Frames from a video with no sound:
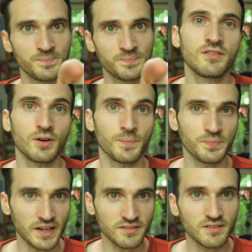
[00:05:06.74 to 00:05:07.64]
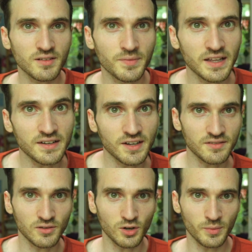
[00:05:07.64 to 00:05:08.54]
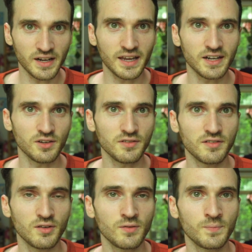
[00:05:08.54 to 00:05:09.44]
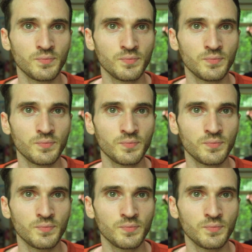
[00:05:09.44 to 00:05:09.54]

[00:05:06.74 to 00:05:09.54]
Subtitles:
So next is something that takes a little bit of getting used to,